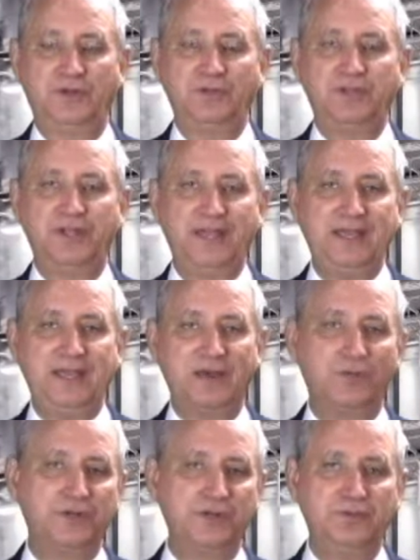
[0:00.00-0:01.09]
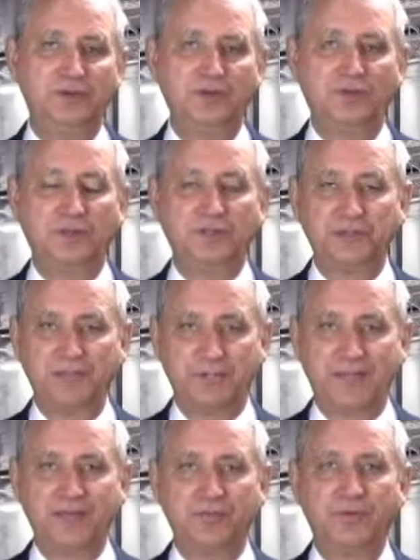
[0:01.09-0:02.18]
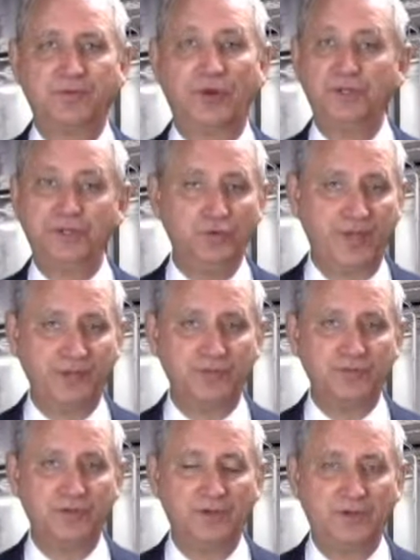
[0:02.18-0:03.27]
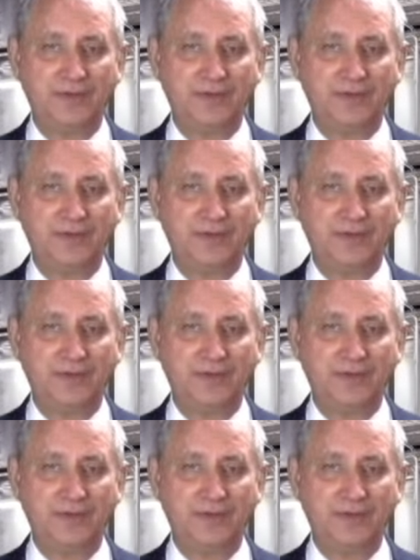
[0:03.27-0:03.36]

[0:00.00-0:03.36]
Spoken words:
Today, I want to give you a little bit of background on Humates,